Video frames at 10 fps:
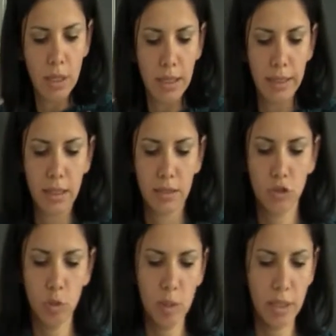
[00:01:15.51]
like
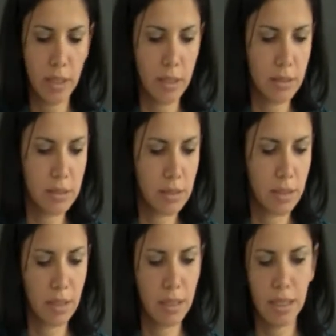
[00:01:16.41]
triple helix
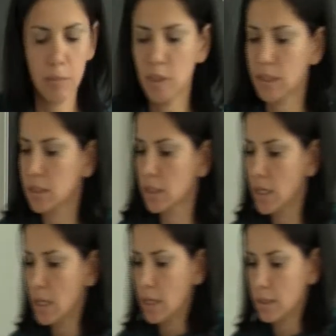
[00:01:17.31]
claim that
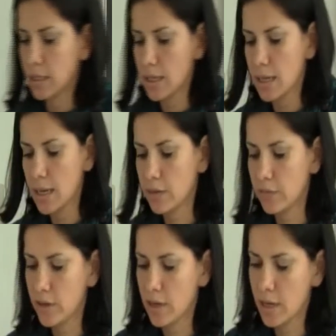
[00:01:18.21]
they
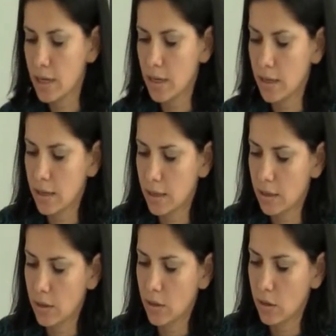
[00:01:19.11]
have a
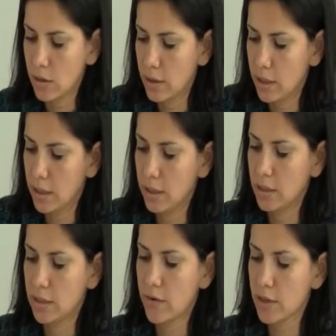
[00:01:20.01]

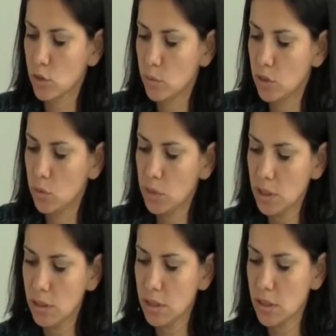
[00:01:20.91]
interaction
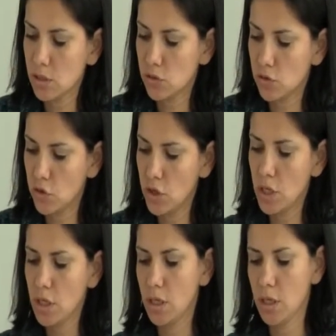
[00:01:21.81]
between these
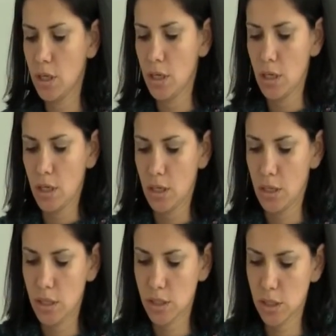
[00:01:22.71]
three
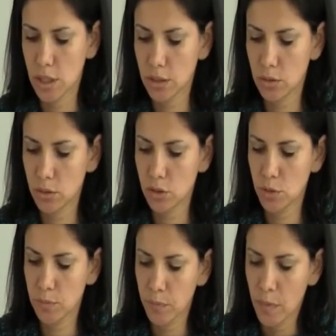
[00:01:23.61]

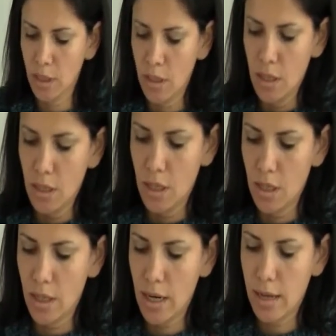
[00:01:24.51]
sectors
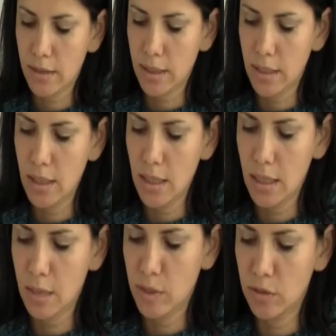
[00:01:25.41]
are the key
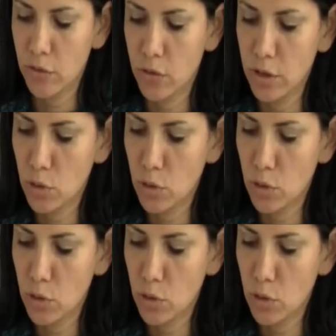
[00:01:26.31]
element for